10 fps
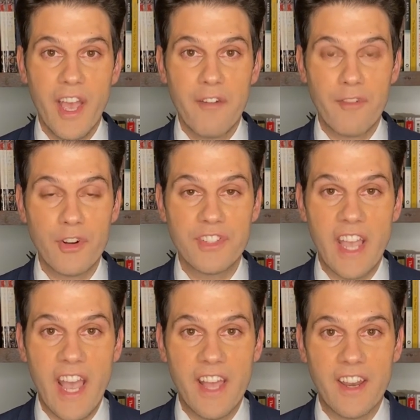
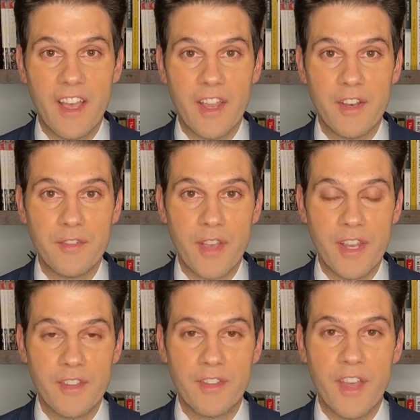firsthand
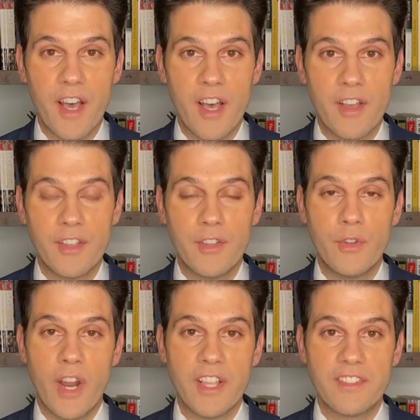in the
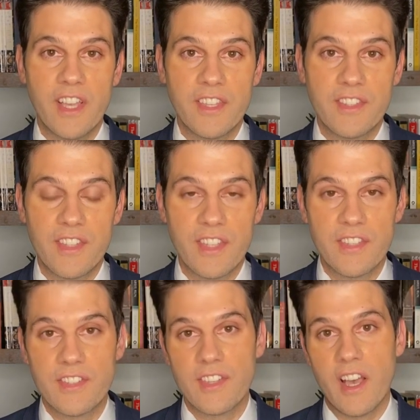United
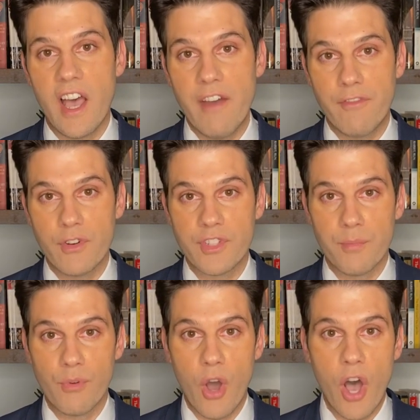States' efforts
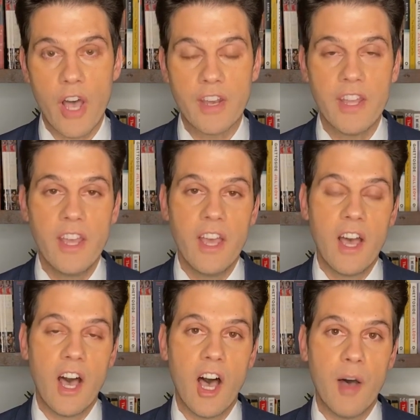abroad.
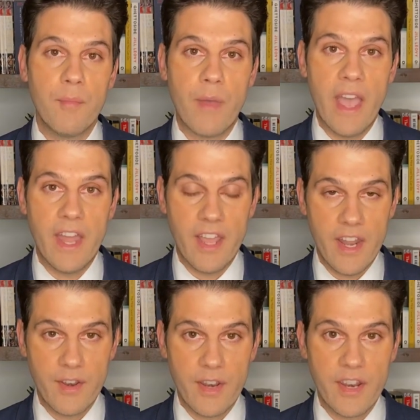
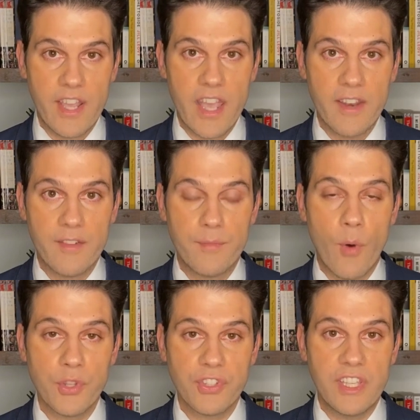And
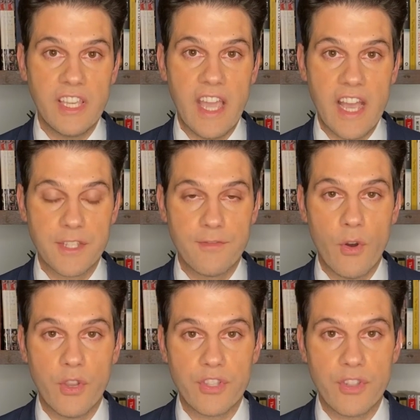mostly he has
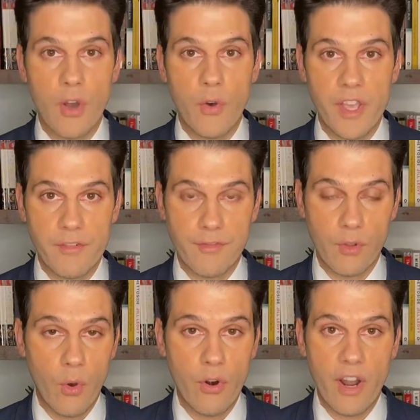focused, though, in
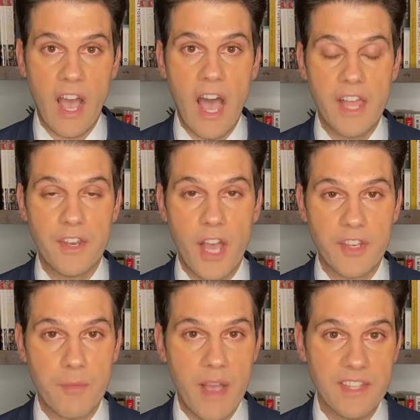Florida on
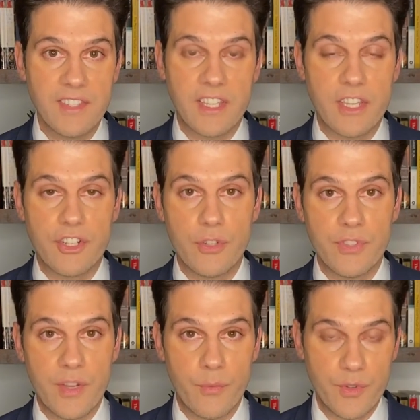domestic issues
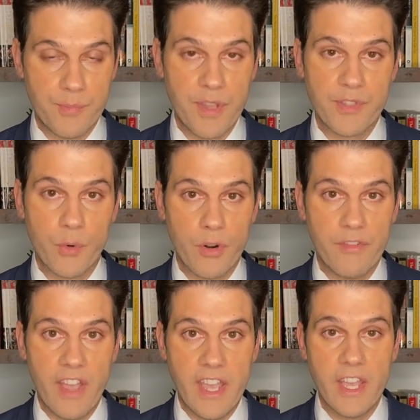and has been sort of
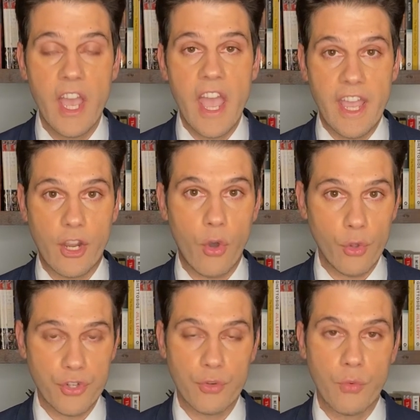a
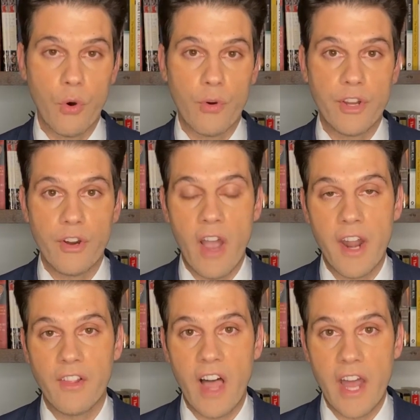culture warrior on
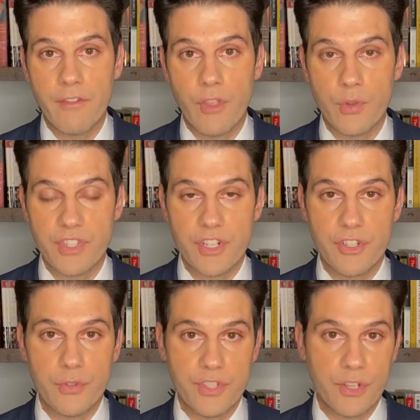a lot of those
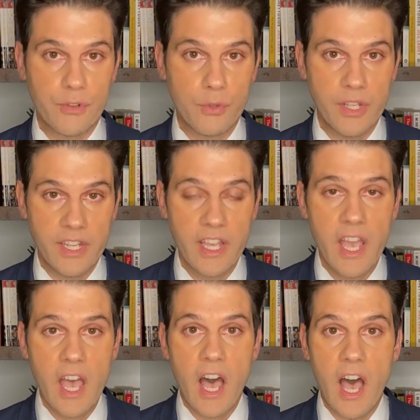issues, including
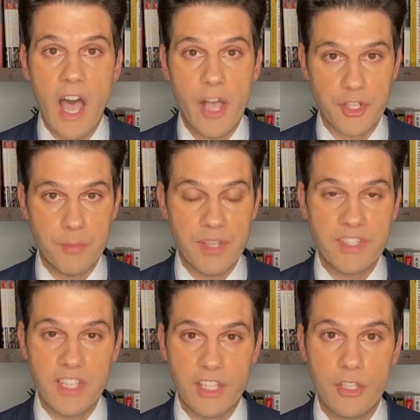
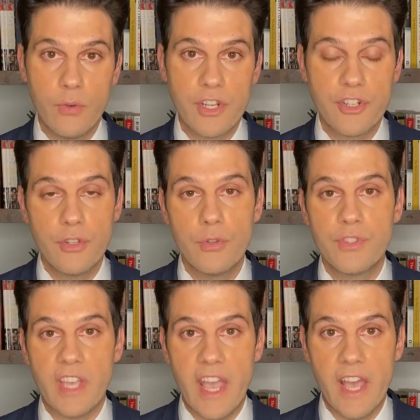LGBTQ
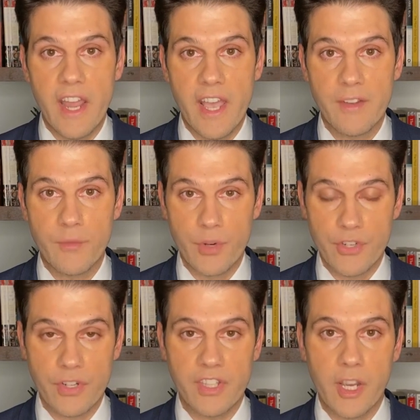issues and
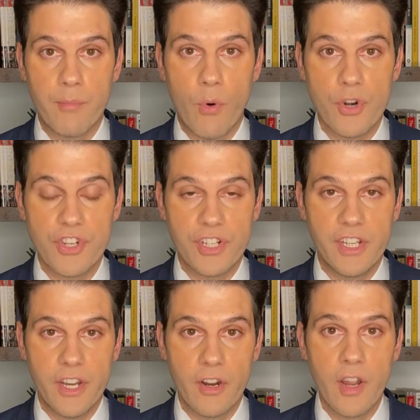restricting abortion
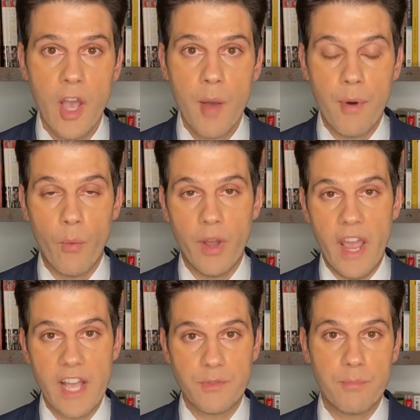here. But what
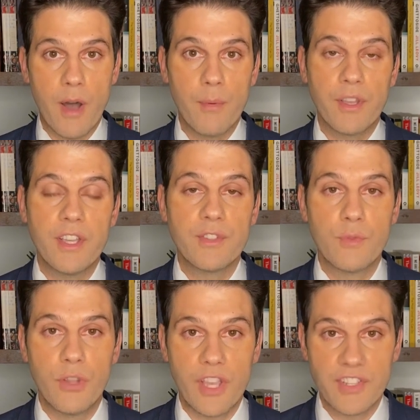has Republicans
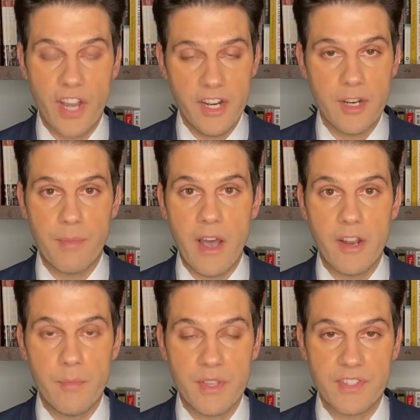really excited about
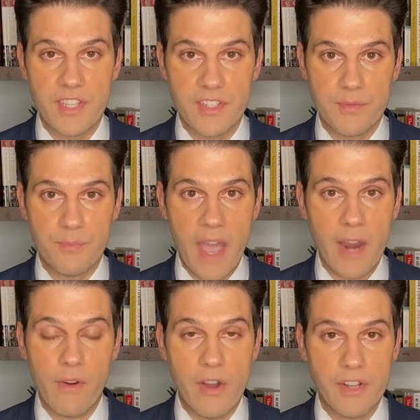him is his
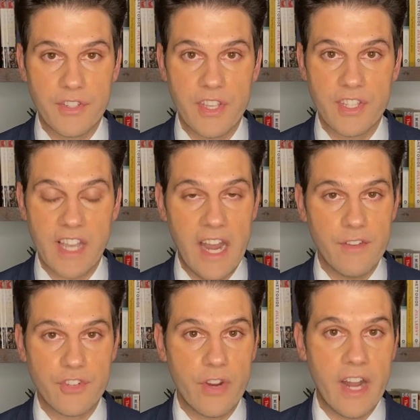background is kind of
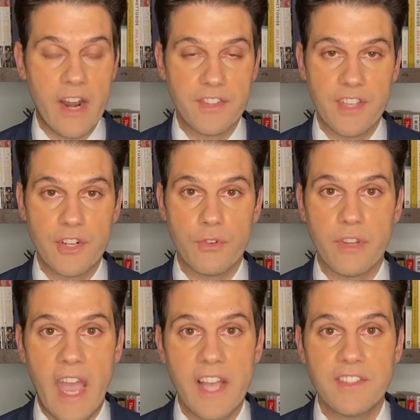straight out of central
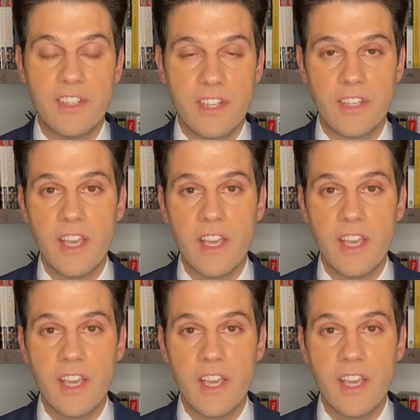casting.